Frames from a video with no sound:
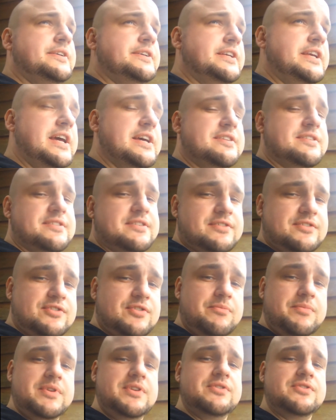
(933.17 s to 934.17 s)
Yes,
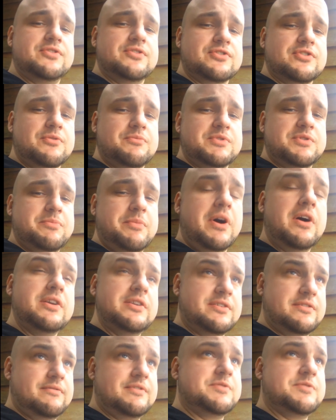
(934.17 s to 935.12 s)
something has just come to mind.